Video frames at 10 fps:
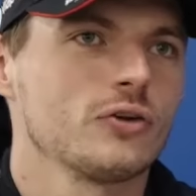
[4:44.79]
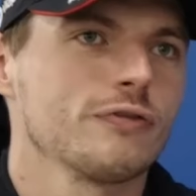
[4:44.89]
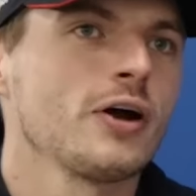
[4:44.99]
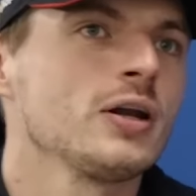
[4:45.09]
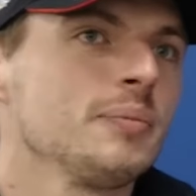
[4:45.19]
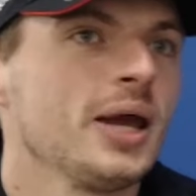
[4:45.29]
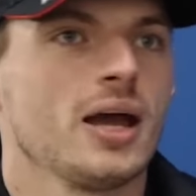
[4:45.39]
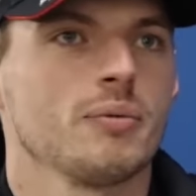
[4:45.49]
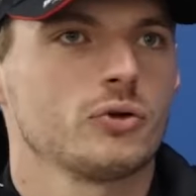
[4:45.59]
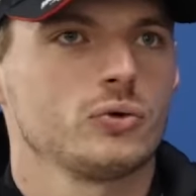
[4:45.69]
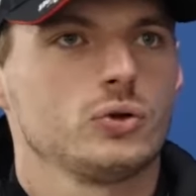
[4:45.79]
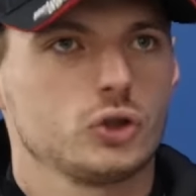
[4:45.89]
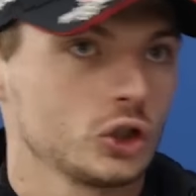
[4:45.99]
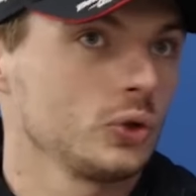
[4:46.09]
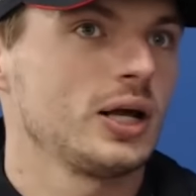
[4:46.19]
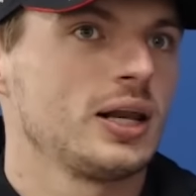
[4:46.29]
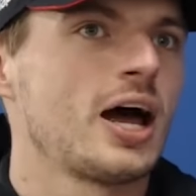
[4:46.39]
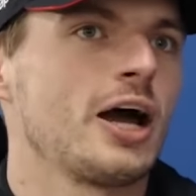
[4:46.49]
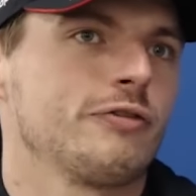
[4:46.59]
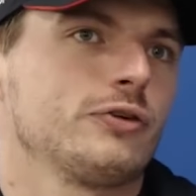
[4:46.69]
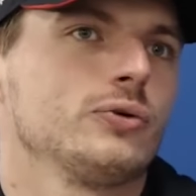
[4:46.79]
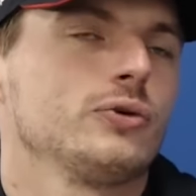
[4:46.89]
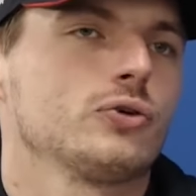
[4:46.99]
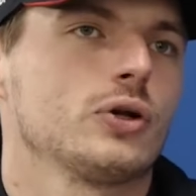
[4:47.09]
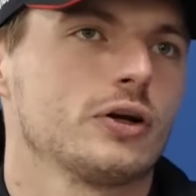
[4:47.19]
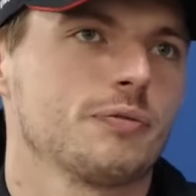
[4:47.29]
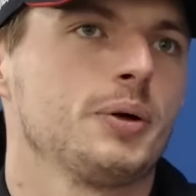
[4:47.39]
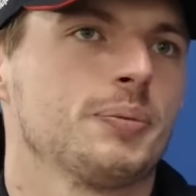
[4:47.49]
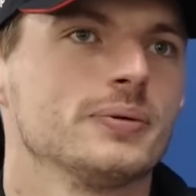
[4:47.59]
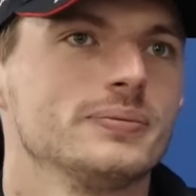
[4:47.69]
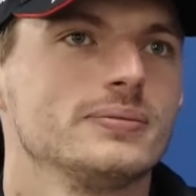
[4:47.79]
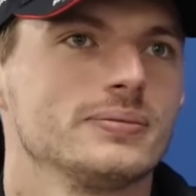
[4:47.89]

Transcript: the punishment handed to Verstappen was excessive, stating,